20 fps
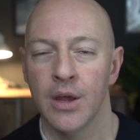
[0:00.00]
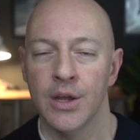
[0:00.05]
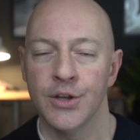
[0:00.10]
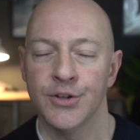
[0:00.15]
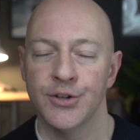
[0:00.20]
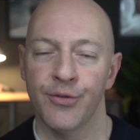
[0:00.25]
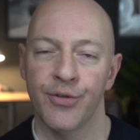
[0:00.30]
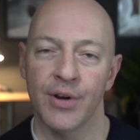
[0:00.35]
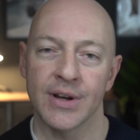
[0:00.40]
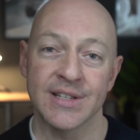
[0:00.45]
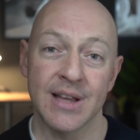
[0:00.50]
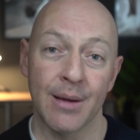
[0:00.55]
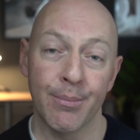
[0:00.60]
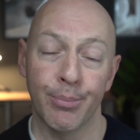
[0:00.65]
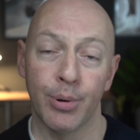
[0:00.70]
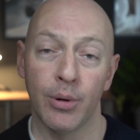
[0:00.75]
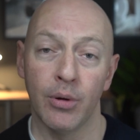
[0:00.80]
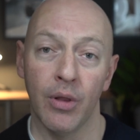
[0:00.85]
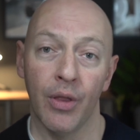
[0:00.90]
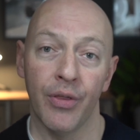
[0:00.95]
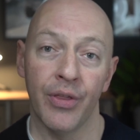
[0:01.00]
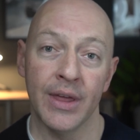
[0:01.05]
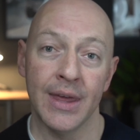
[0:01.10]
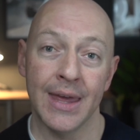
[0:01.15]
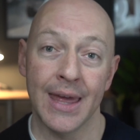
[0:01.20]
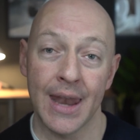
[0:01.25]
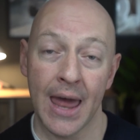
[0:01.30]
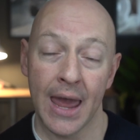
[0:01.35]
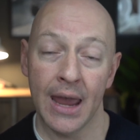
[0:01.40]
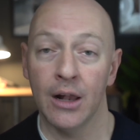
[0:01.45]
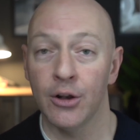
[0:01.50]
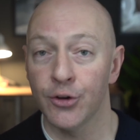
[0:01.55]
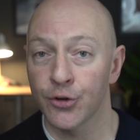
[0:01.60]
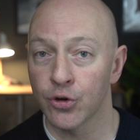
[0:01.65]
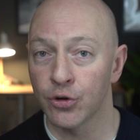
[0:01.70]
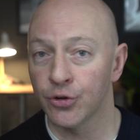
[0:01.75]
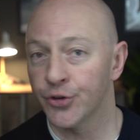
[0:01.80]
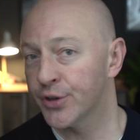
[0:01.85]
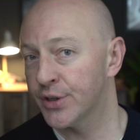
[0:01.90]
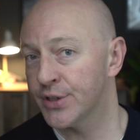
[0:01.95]
So, for example, the inhaled
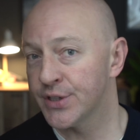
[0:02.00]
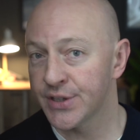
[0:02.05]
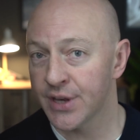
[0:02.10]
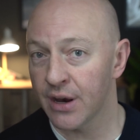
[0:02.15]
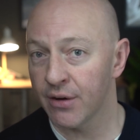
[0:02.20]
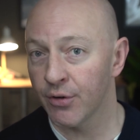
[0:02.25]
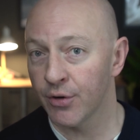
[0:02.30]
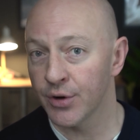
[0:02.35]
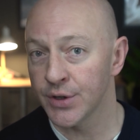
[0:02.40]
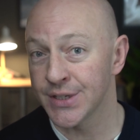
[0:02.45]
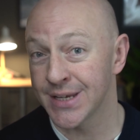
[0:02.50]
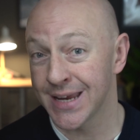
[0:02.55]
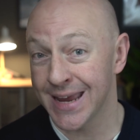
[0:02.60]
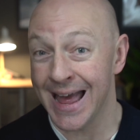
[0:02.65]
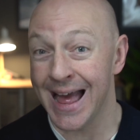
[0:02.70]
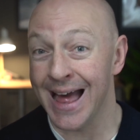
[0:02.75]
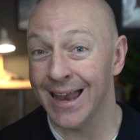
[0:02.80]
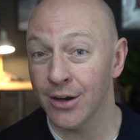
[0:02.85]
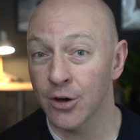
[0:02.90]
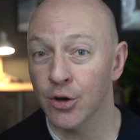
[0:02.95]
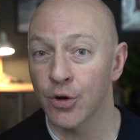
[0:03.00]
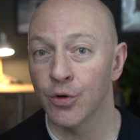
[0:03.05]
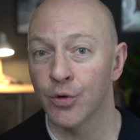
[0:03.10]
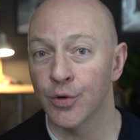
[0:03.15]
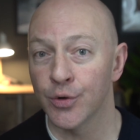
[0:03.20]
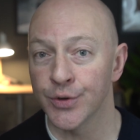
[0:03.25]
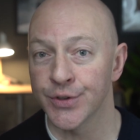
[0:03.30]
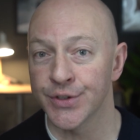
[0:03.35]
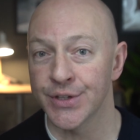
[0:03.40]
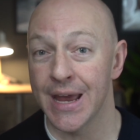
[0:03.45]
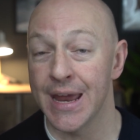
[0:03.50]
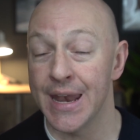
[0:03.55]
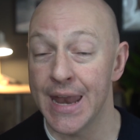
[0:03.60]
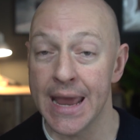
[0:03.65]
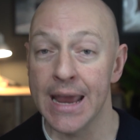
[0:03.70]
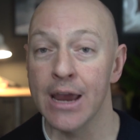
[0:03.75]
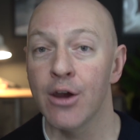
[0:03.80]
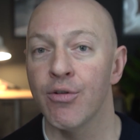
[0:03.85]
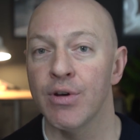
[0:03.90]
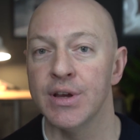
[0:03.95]
corticosteroids can cause an
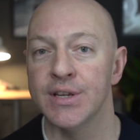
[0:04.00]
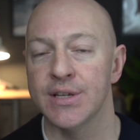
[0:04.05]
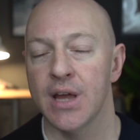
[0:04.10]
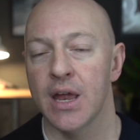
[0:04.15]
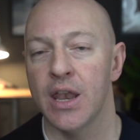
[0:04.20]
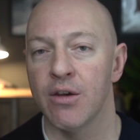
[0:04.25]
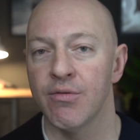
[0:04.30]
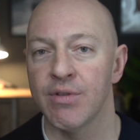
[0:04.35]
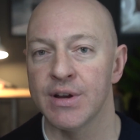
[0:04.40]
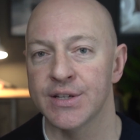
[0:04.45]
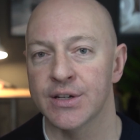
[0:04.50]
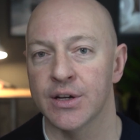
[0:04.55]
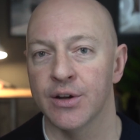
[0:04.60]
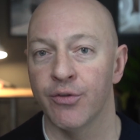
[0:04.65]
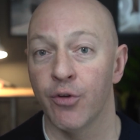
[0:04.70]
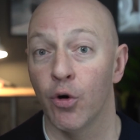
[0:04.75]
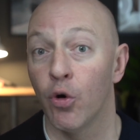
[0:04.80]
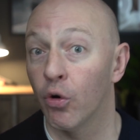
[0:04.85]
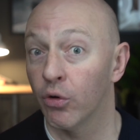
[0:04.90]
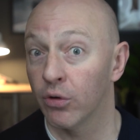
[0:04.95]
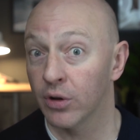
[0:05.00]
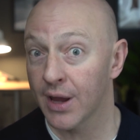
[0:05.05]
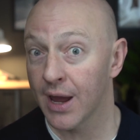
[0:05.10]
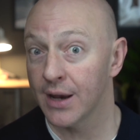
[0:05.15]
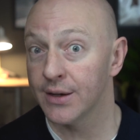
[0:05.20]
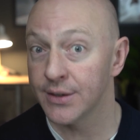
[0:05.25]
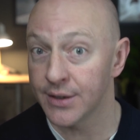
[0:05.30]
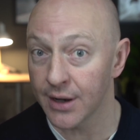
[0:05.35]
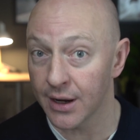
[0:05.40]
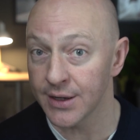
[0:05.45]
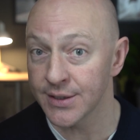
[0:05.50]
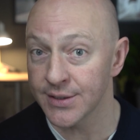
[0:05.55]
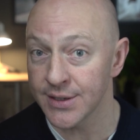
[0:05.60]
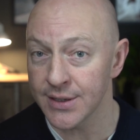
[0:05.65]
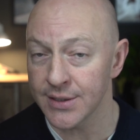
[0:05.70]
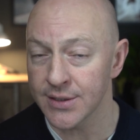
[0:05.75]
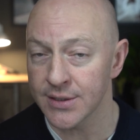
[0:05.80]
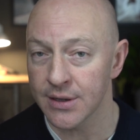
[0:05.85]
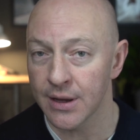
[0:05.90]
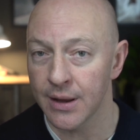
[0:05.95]
increase in the risk of oral
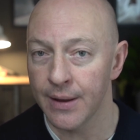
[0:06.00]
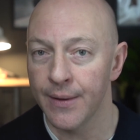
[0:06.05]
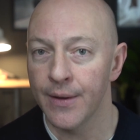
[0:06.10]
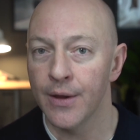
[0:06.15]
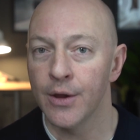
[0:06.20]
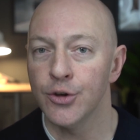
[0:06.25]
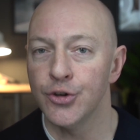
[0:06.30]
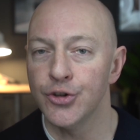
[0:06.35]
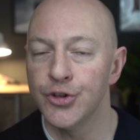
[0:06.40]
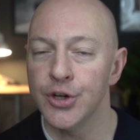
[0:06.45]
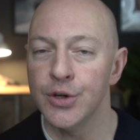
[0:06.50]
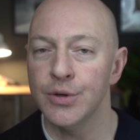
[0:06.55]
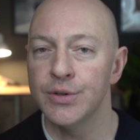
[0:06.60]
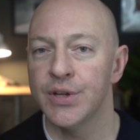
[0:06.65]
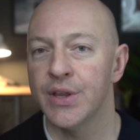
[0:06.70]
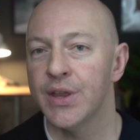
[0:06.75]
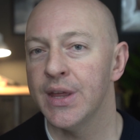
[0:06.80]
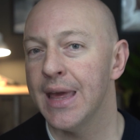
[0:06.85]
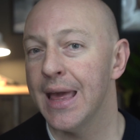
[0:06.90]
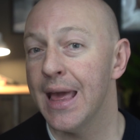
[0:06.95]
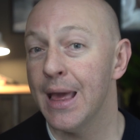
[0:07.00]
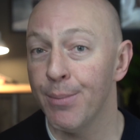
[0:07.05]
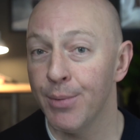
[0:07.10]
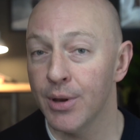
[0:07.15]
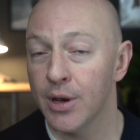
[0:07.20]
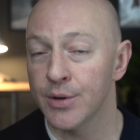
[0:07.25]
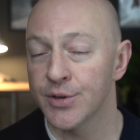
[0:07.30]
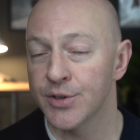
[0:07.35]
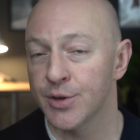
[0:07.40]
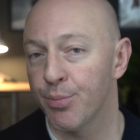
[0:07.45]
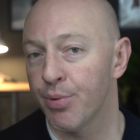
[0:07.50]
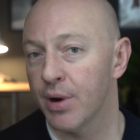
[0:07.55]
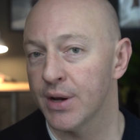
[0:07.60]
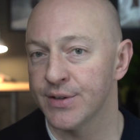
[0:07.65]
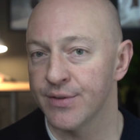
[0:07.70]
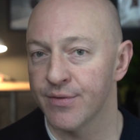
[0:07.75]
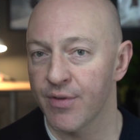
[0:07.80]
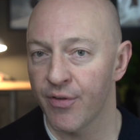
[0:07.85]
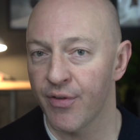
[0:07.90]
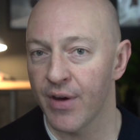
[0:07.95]
candidiasis due to the
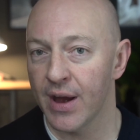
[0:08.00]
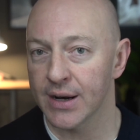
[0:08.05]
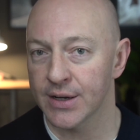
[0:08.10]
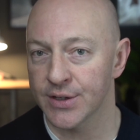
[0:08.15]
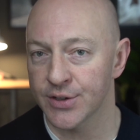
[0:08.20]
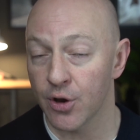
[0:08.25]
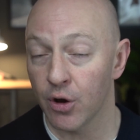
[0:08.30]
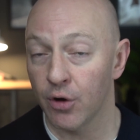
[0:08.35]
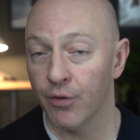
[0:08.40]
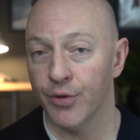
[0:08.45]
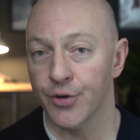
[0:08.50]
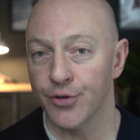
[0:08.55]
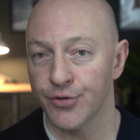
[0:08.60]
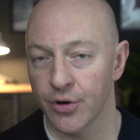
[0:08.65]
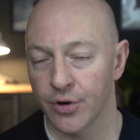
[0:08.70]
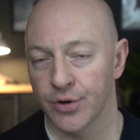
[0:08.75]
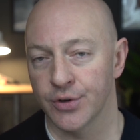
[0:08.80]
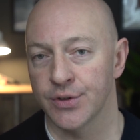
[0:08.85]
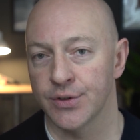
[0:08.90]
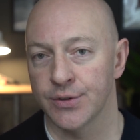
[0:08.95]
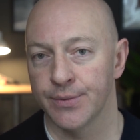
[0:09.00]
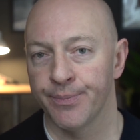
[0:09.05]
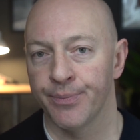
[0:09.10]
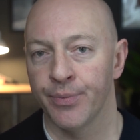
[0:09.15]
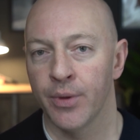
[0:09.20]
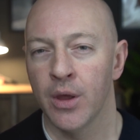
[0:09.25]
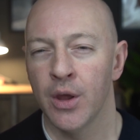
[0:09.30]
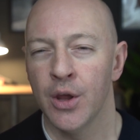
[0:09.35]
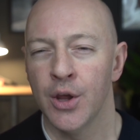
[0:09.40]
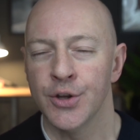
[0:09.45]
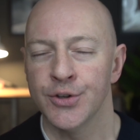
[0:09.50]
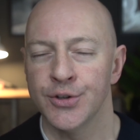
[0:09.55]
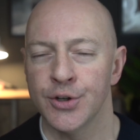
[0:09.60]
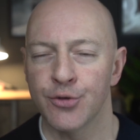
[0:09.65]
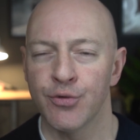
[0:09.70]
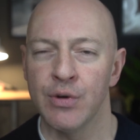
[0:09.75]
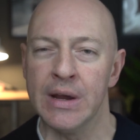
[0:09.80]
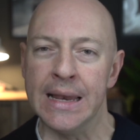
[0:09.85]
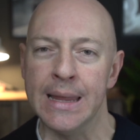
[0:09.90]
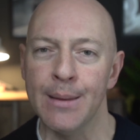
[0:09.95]
immunosuppressive effects of the drugs. So,
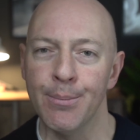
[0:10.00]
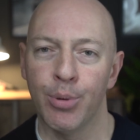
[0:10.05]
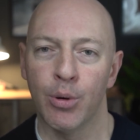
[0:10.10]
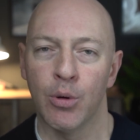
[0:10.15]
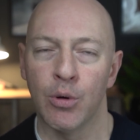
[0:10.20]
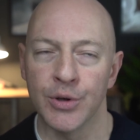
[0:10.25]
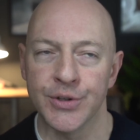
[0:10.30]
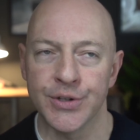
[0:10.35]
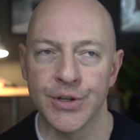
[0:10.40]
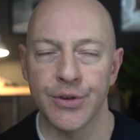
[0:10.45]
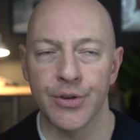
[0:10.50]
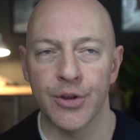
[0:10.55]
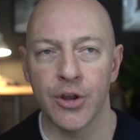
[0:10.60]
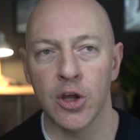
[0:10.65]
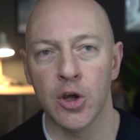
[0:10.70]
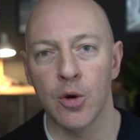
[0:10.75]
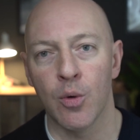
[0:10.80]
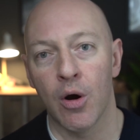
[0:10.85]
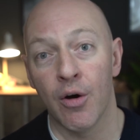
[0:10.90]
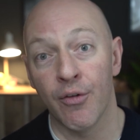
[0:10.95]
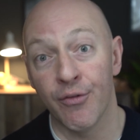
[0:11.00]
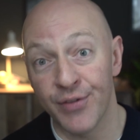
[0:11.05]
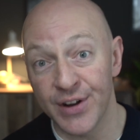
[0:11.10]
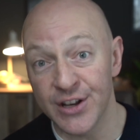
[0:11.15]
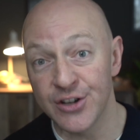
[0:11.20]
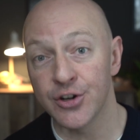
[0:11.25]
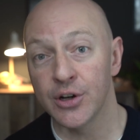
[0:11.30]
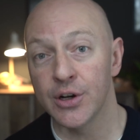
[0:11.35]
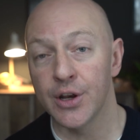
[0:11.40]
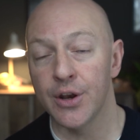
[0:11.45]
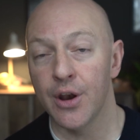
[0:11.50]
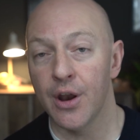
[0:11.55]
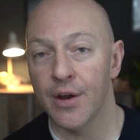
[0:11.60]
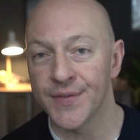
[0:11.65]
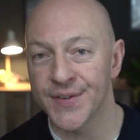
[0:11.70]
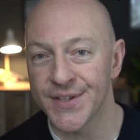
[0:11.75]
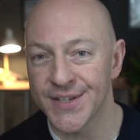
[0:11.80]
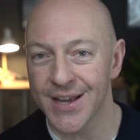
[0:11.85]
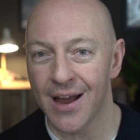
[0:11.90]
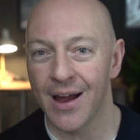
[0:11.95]
it's really important that you are vigilant
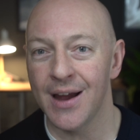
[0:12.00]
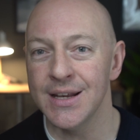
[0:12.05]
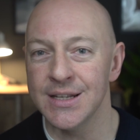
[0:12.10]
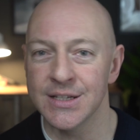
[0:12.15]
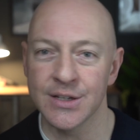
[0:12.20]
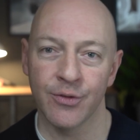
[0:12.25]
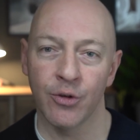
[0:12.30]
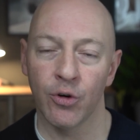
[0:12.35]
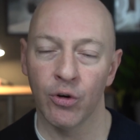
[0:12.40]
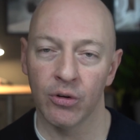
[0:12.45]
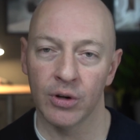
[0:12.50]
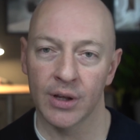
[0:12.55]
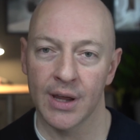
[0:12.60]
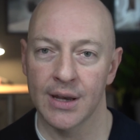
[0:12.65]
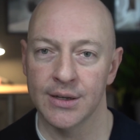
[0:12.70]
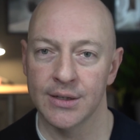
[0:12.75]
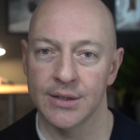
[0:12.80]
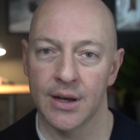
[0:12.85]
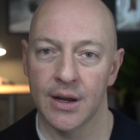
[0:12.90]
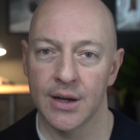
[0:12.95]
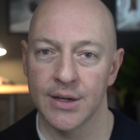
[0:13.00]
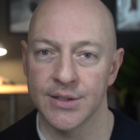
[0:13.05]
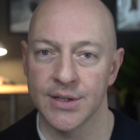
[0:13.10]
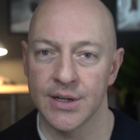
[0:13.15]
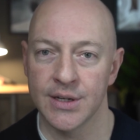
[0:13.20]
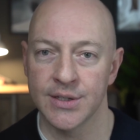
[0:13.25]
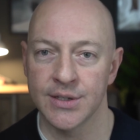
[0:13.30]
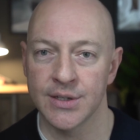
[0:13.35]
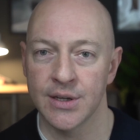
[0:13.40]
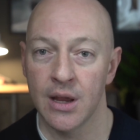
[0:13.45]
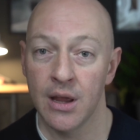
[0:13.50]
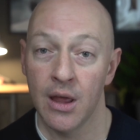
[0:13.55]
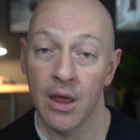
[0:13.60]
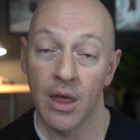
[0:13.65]
of signs of oral candidiasis